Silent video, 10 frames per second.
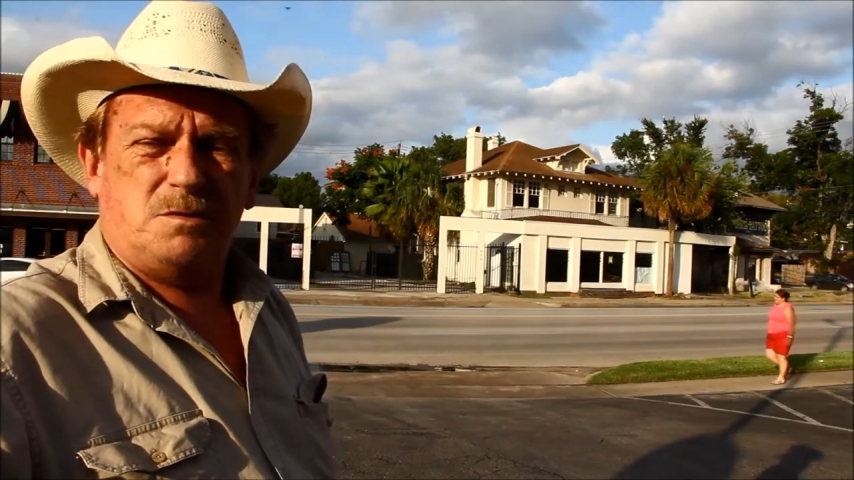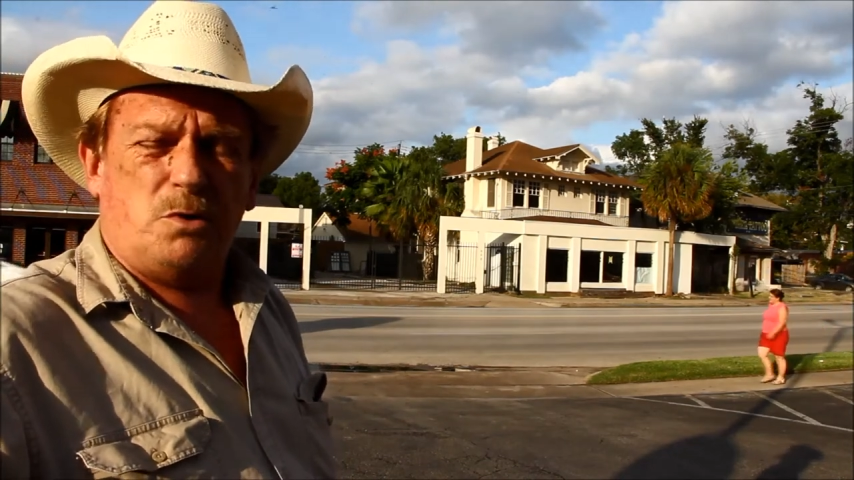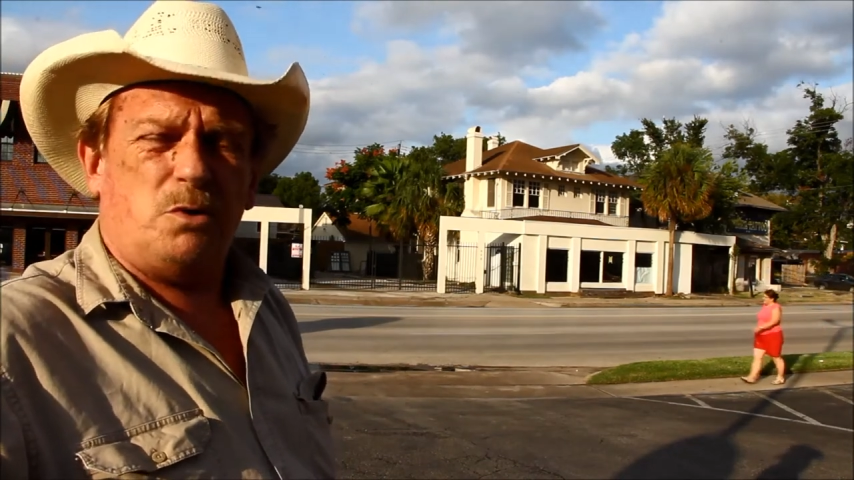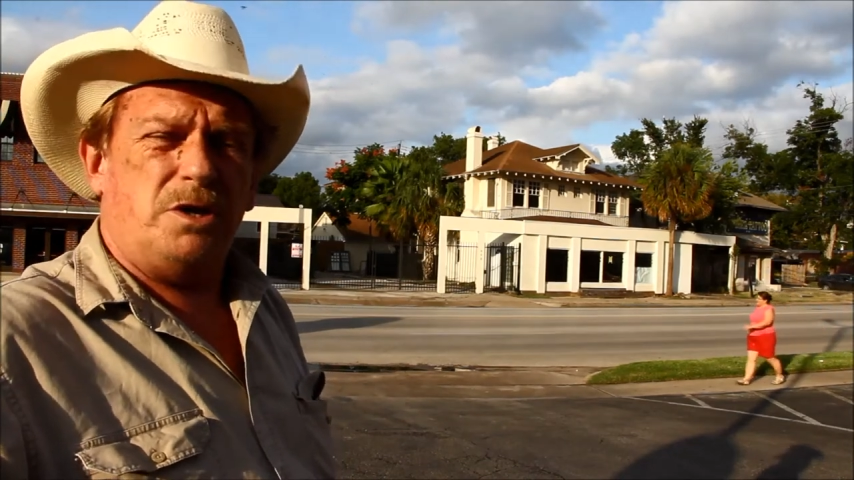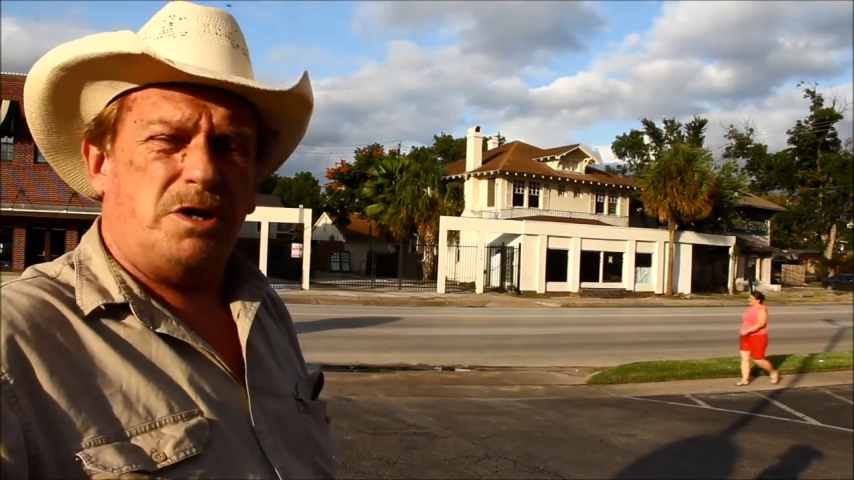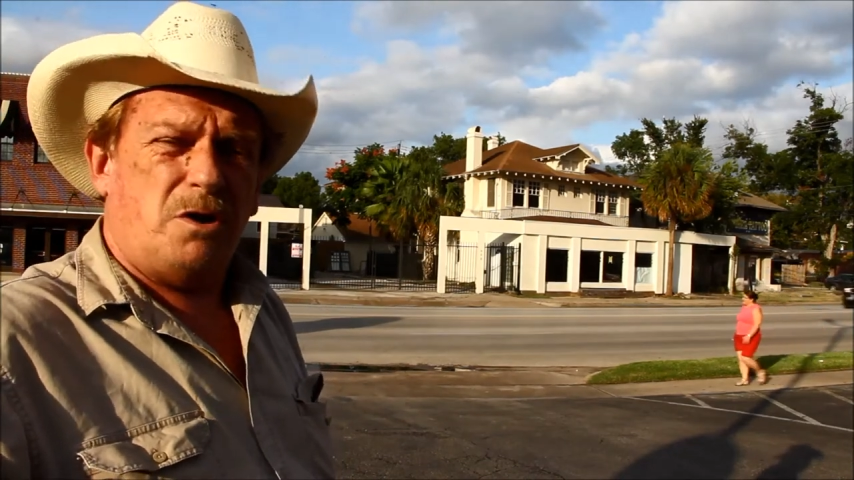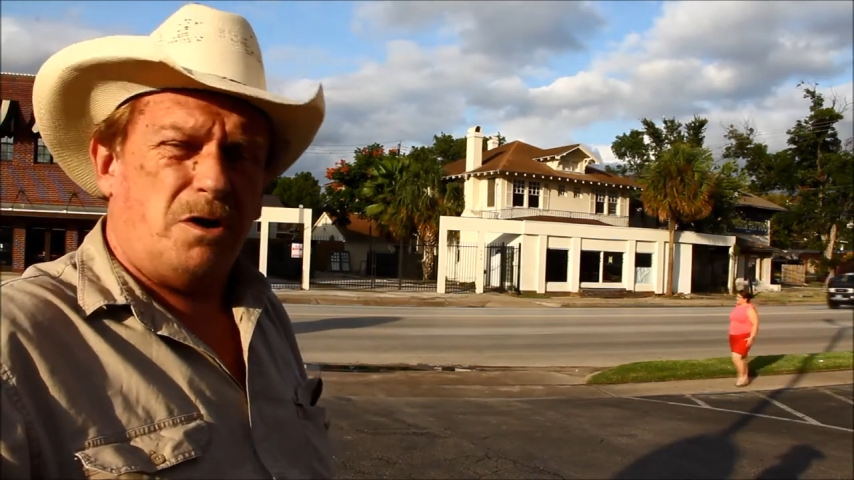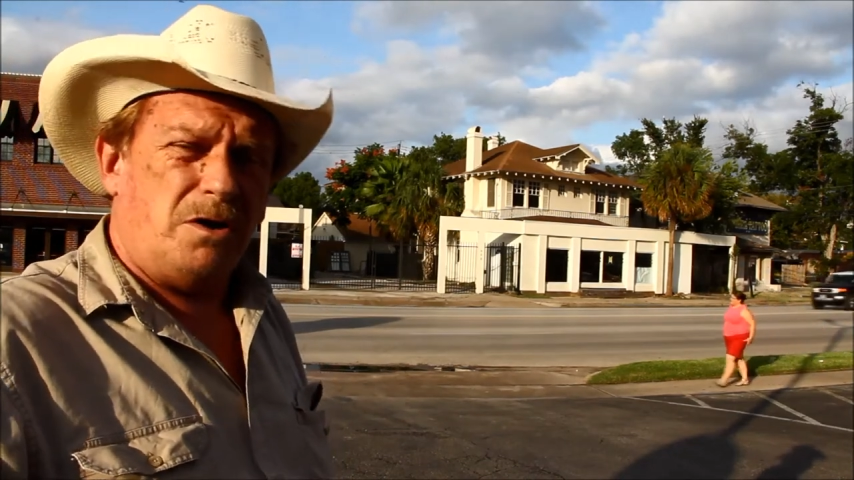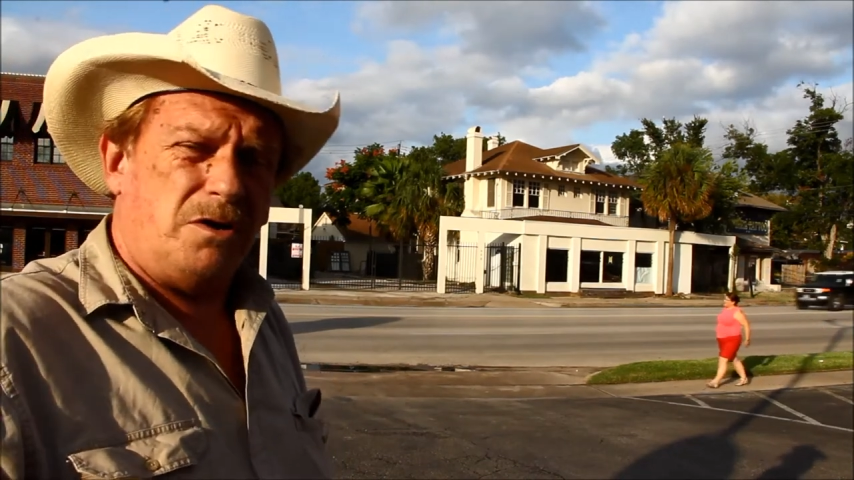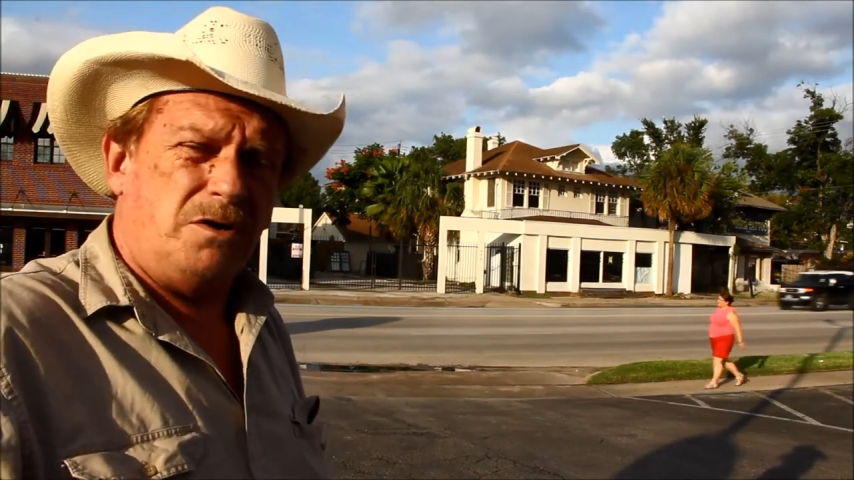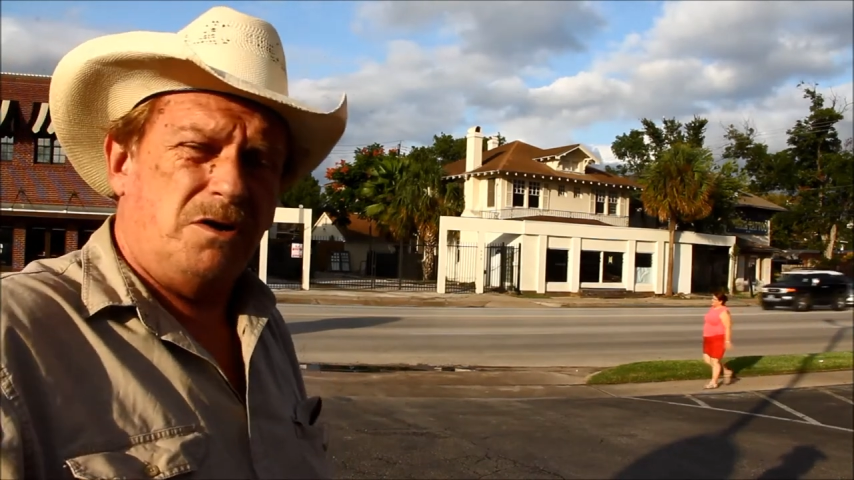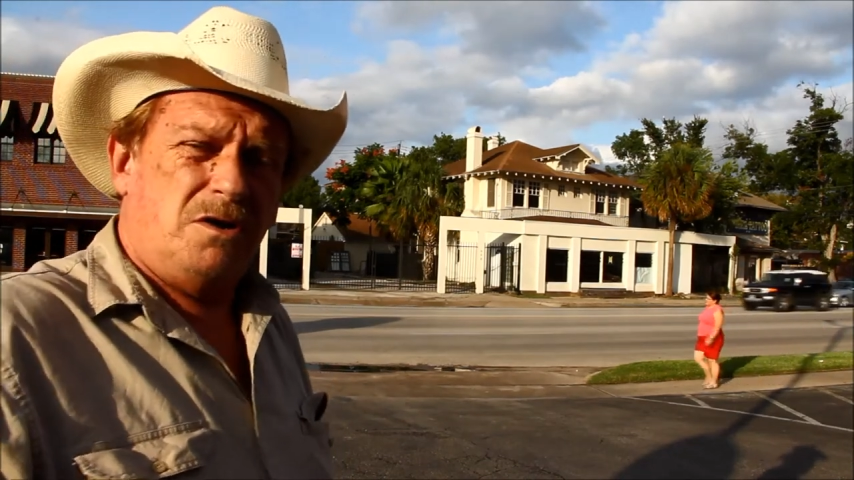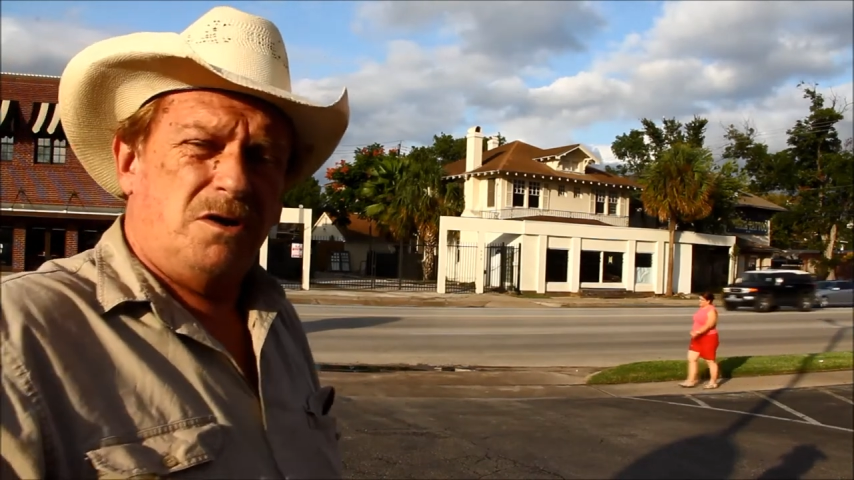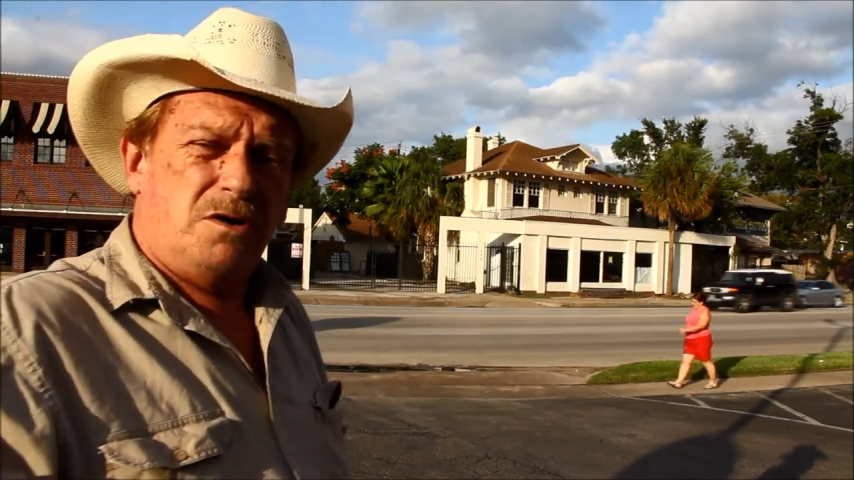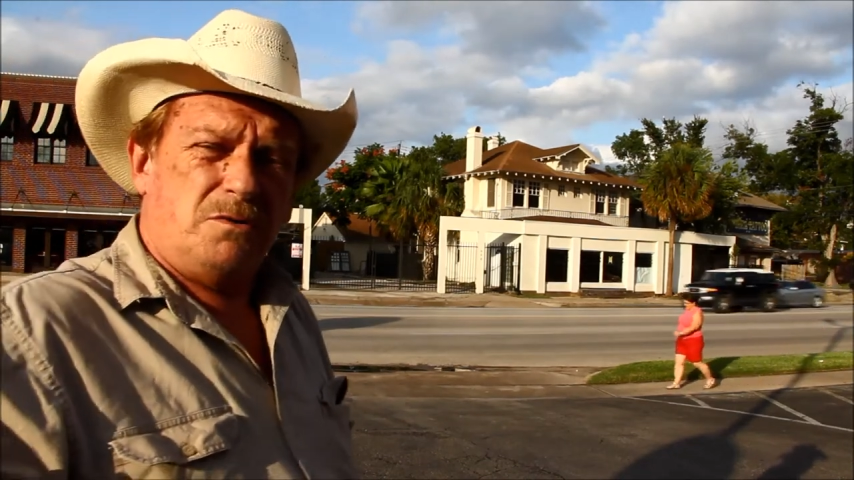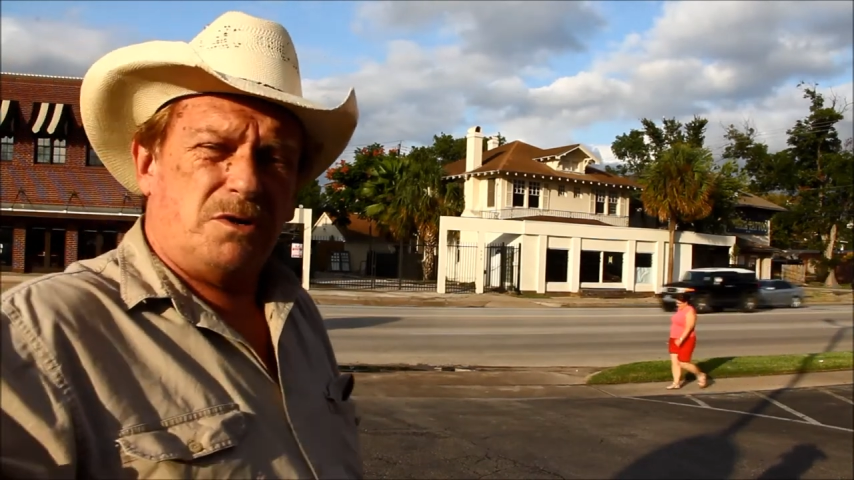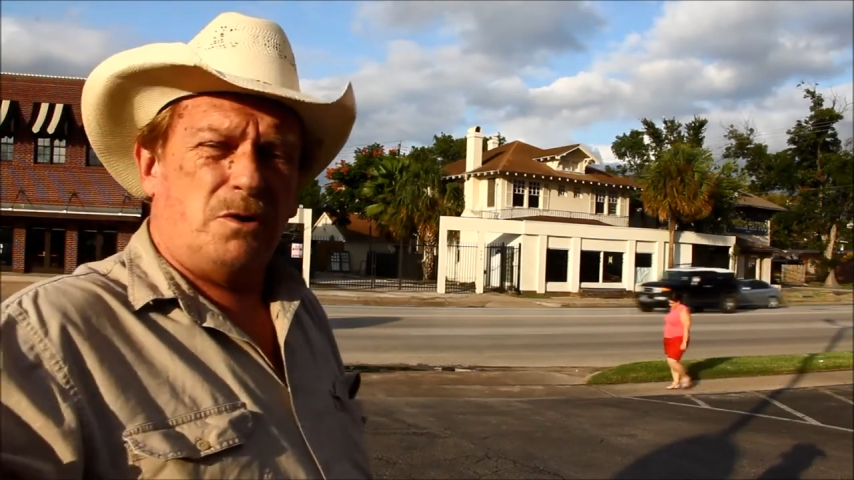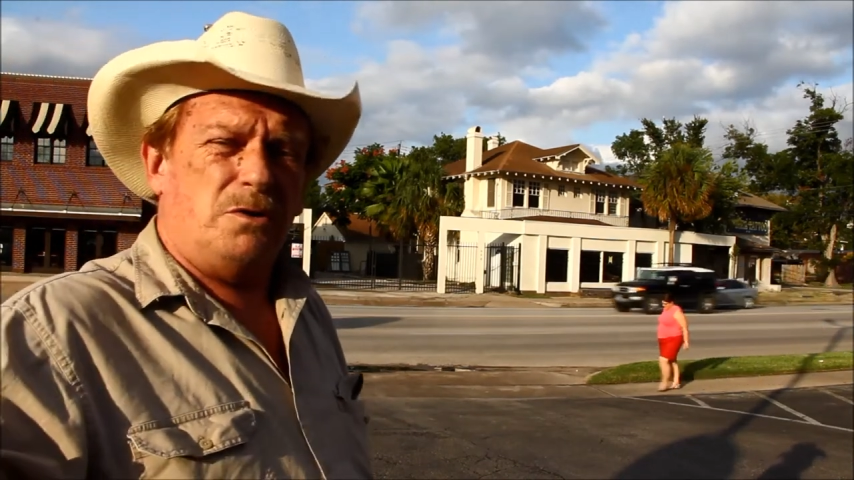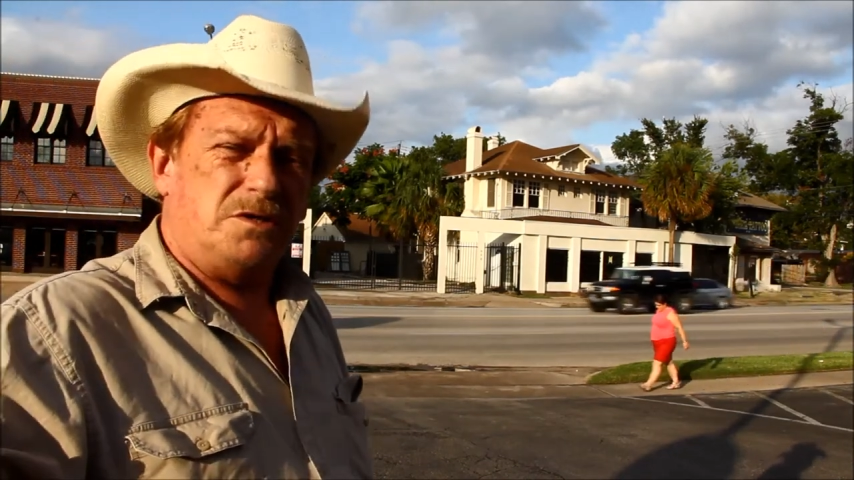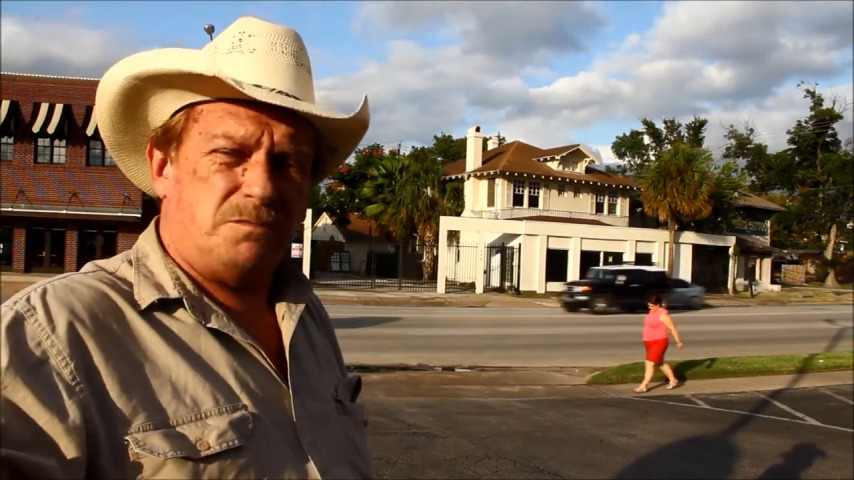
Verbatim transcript: Goree Carter recorded